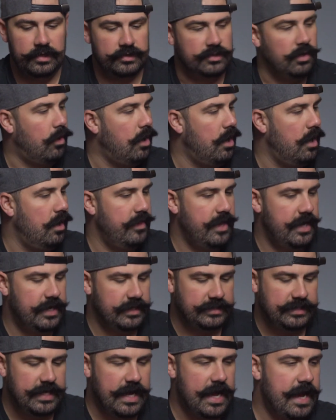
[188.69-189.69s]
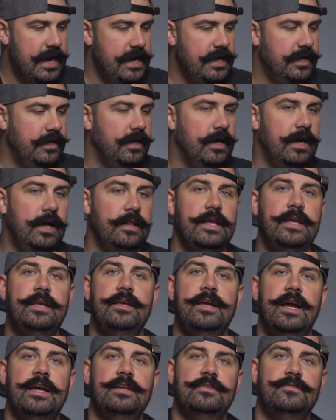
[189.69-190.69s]
So all that aside, thank
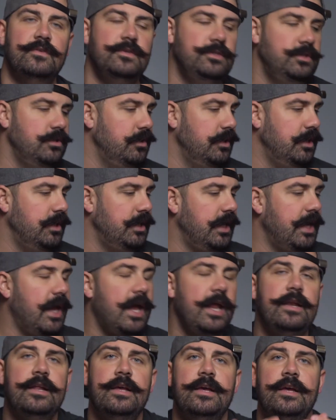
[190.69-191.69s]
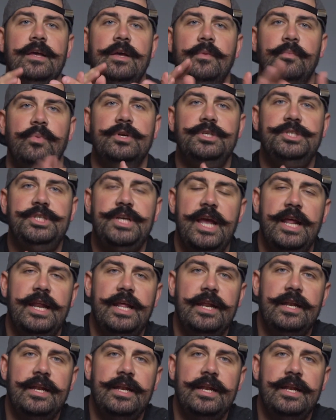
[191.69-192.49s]
you guys for tuning in again. Appreciate